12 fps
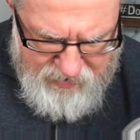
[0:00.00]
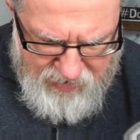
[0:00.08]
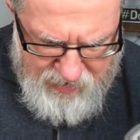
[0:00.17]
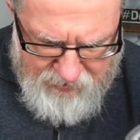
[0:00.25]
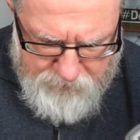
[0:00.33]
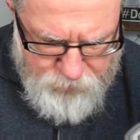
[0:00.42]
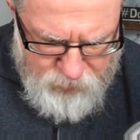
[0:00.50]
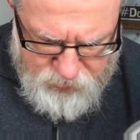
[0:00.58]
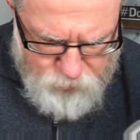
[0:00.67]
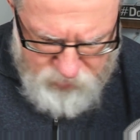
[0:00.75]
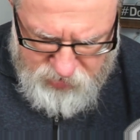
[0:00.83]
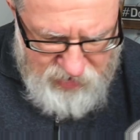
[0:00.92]
Uh,
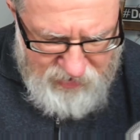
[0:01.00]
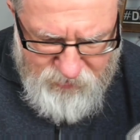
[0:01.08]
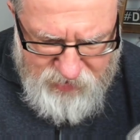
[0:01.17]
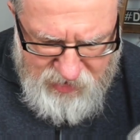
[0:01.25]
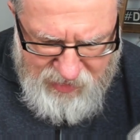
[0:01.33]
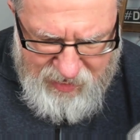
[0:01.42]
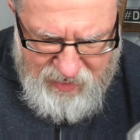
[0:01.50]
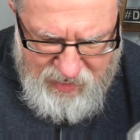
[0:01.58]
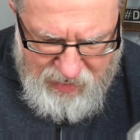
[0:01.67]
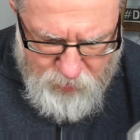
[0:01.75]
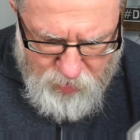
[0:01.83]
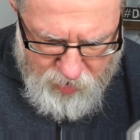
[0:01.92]
just even today,
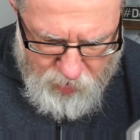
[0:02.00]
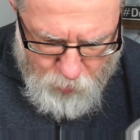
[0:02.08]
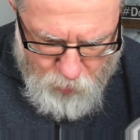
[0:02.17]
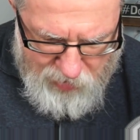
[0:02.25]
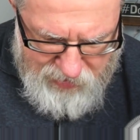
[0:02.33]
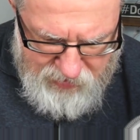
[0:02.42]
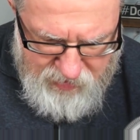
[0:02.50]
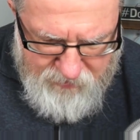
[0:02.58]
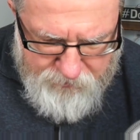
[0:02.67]
out on our walk,